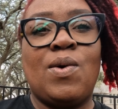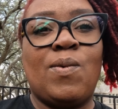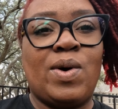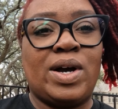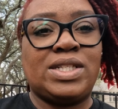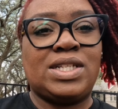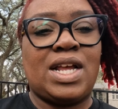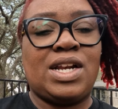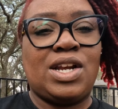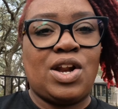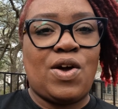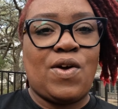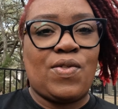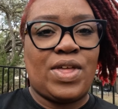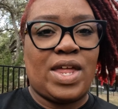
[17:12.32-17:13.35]
once I
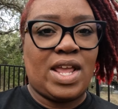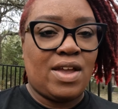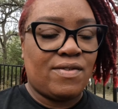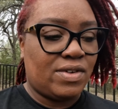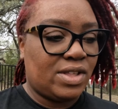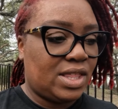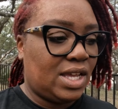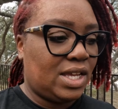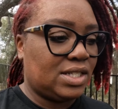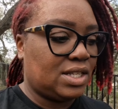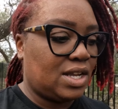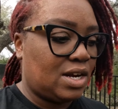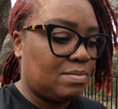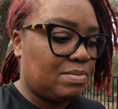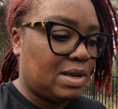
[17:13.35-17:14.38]
know that everything is
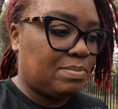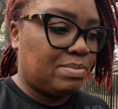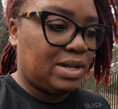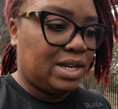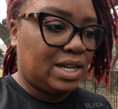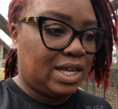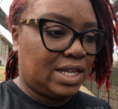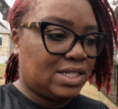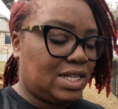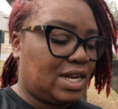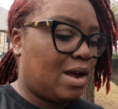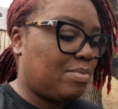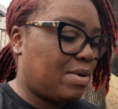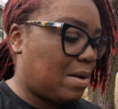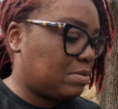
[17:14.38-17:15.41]
gonna be planted,
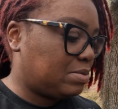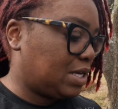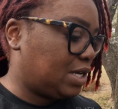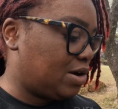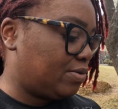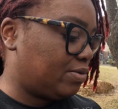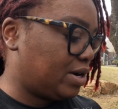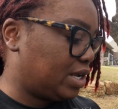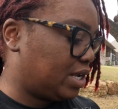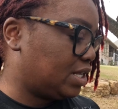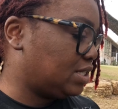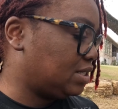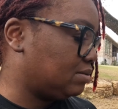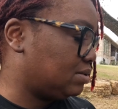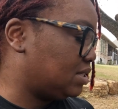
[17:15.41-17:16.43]
I'll probably go run and
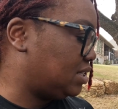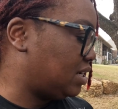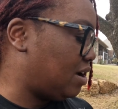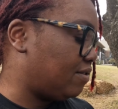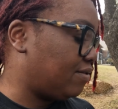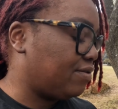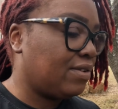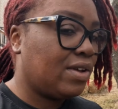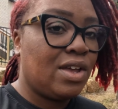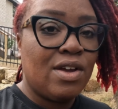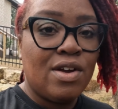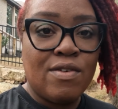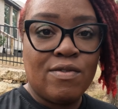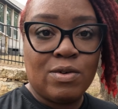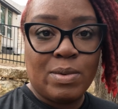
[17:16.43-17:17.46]
get some stuff
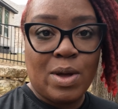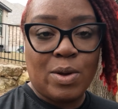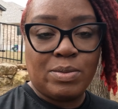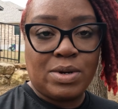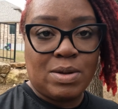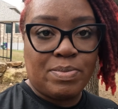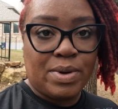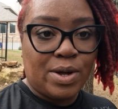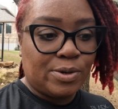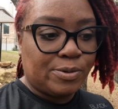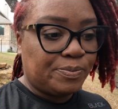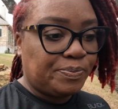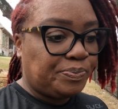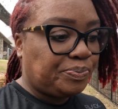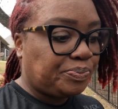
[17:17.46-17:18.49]
from Home
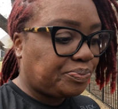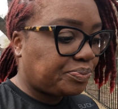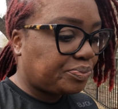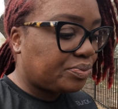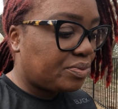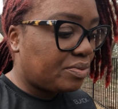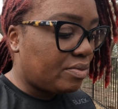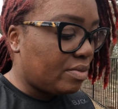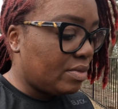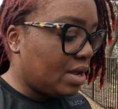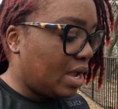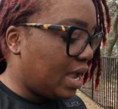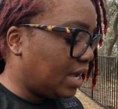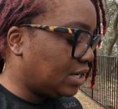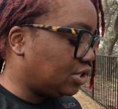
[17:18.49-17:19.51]
Depot
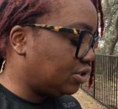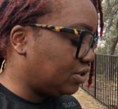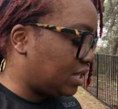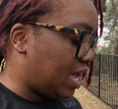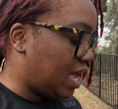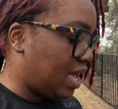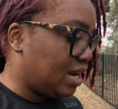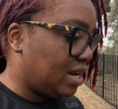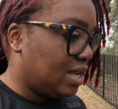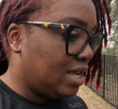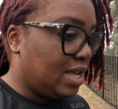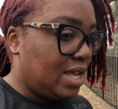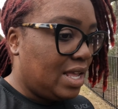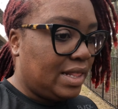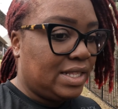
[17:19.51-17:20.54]
and do that
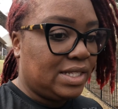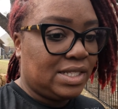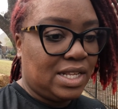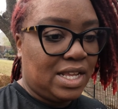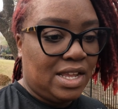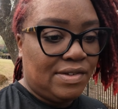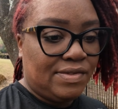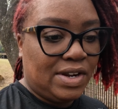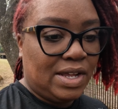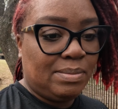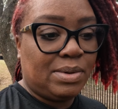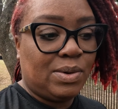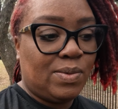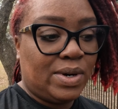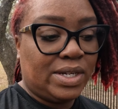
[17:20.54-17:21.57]
this evening.
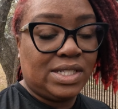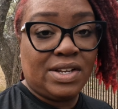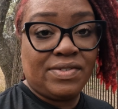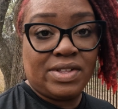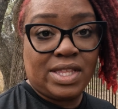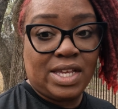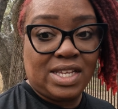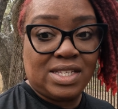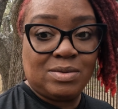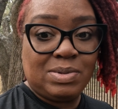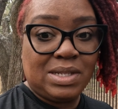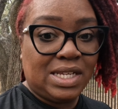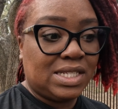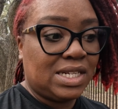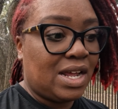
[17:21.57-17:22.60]
But once everything is
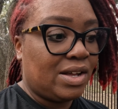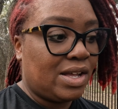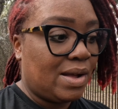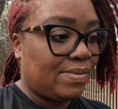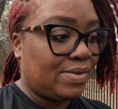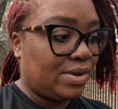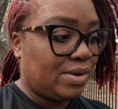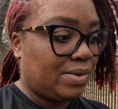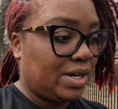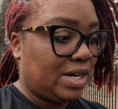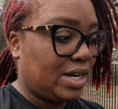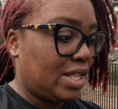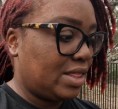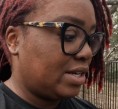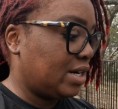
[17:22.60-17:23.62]
planted, I'll come through with
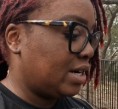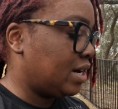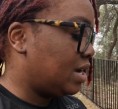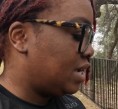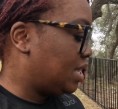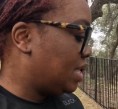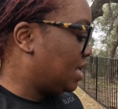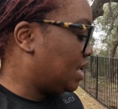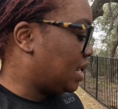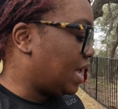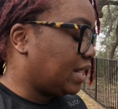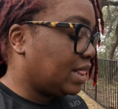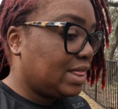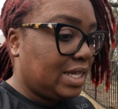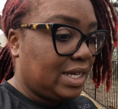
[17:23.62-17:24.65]
another
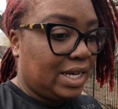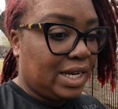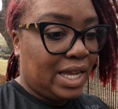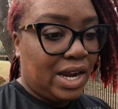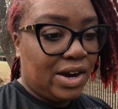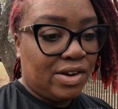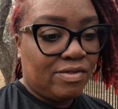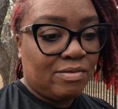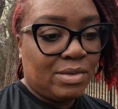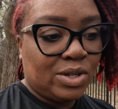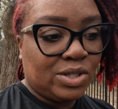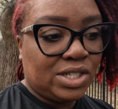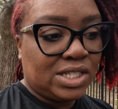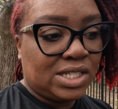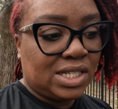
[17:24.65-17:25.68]
like thin layer of
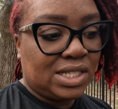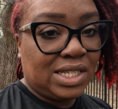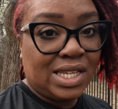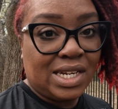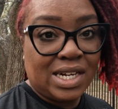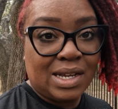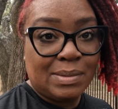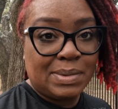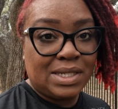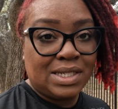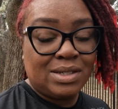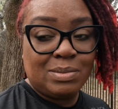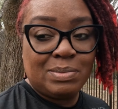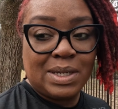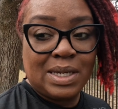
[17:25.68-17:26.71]
mulch just to clean it up a
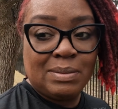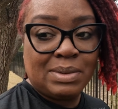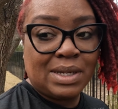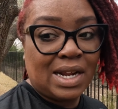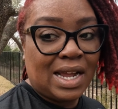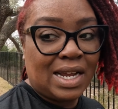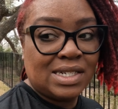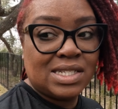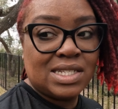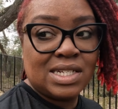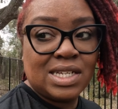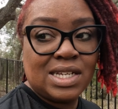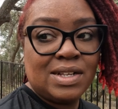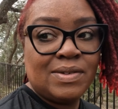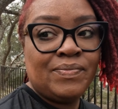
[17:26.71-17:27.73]
little bit. But
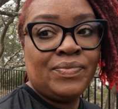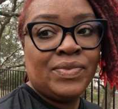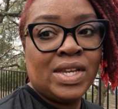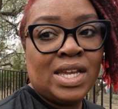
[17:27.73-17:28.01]
honestly,